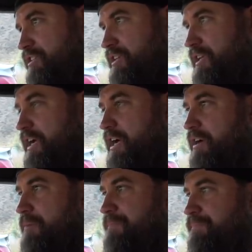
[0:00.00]
the
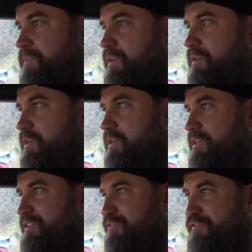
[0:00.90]

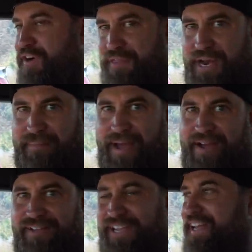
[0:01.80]
fun that I'm
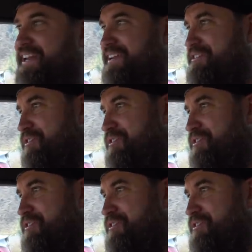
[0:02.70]
having in it.